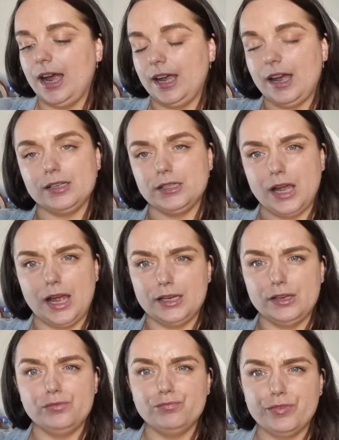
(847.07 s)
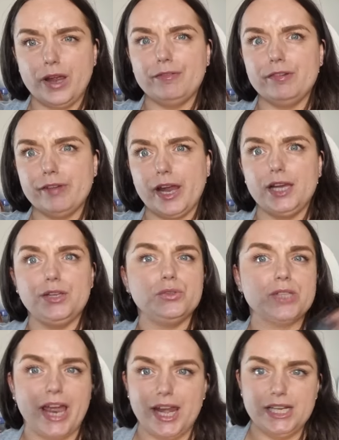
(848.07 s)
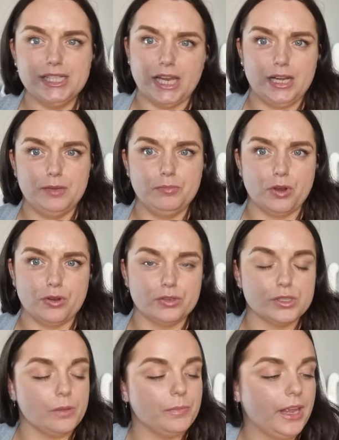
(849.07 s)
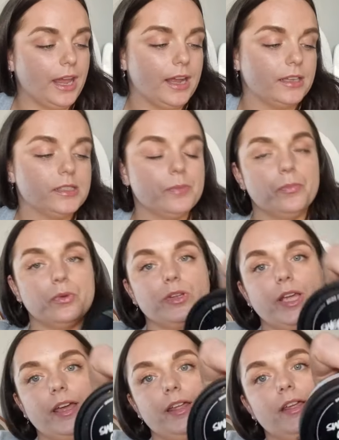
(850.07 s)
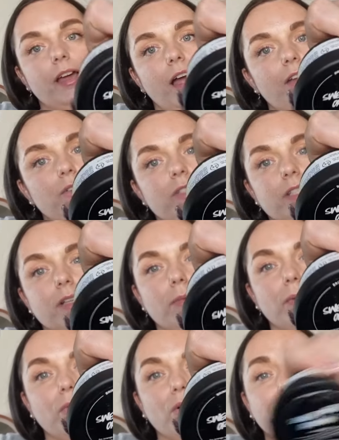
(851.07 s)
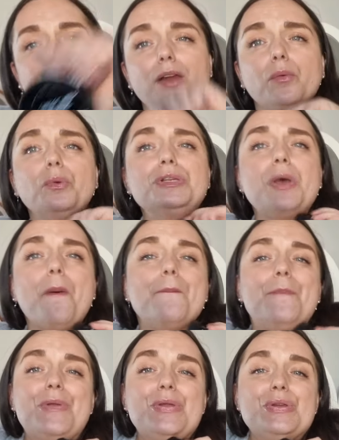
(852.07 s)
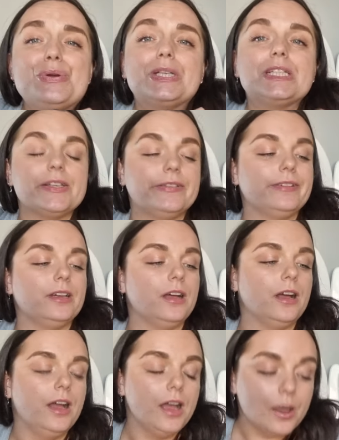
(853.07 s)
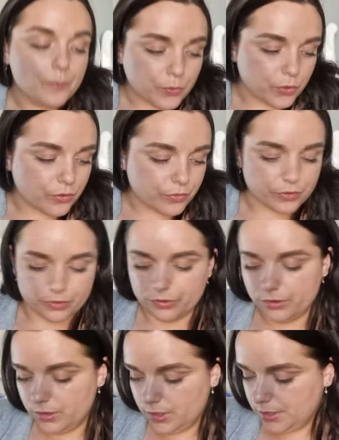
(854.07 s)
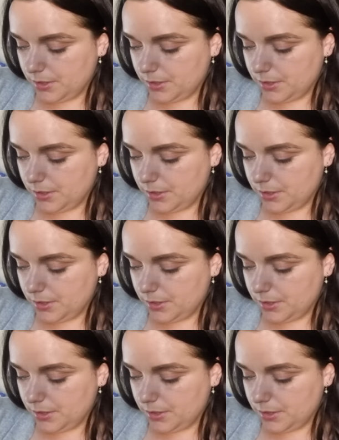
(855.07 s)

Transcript: I very rarely use any scented products on my hands, but yeah, I used this on my body and it was beautiful. Beautiful.